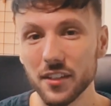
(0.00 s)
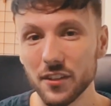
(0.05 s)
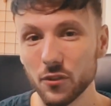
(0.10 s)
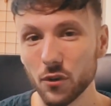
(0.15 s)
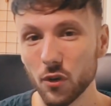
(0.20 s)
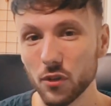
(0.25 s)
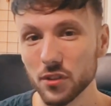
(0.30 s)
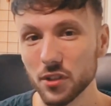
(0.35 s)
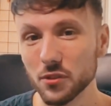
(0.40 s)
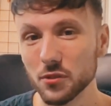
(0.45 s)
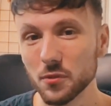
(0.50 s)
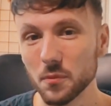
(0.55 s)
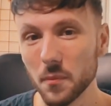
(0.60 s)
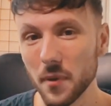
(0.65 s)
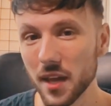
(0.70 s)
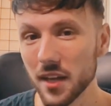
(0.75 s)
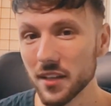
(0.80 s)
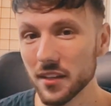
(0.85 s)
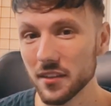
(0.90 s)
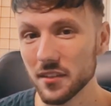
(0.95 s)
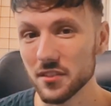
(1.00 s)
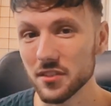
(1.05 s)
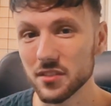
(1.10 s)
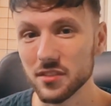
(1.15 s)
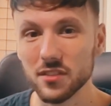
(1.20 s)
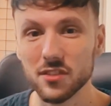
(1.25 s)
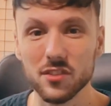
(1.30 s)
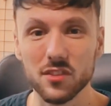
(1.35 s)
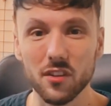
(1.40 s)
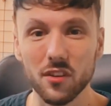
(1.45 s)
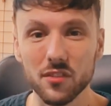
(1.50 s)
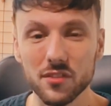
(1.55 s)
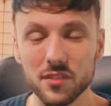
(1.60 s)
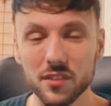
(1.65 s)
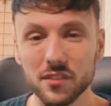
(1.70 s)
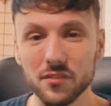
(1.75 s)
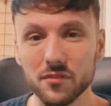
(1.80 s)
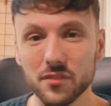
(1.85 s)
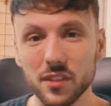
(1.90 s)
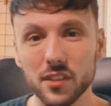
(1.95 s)
in order to make these
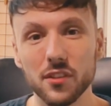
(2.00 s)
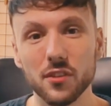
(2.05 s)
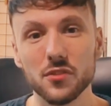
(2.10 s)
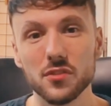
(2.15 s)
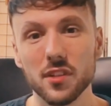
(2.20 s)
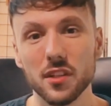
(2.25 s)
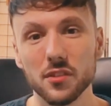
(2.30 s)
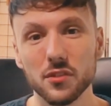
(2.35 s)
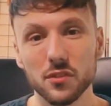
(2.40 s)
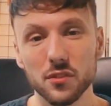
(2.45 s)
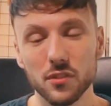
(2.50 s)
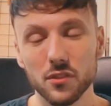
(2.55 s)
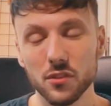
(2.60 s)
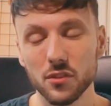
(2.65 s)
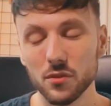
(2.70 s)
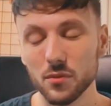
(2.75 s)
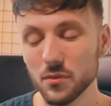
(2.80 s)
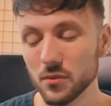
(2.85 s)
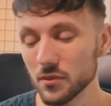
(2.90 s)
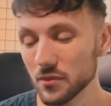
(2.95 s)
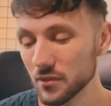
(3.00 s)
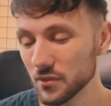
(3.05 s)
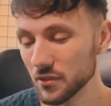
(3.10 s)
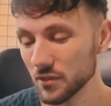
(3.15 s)
shots and videos that you